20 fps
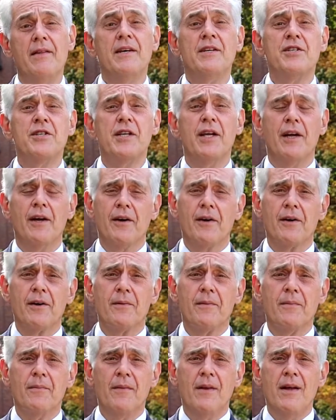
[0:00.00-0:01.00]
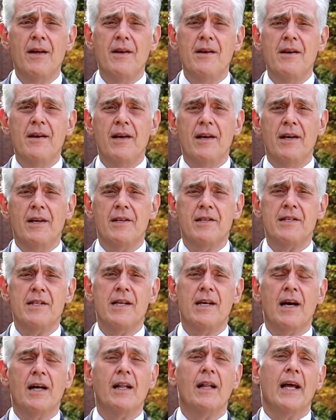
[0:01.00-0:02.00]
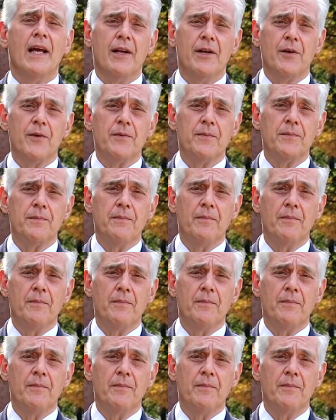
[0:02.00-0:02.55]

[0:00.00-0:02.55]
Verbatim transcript: this year is the Aleinu.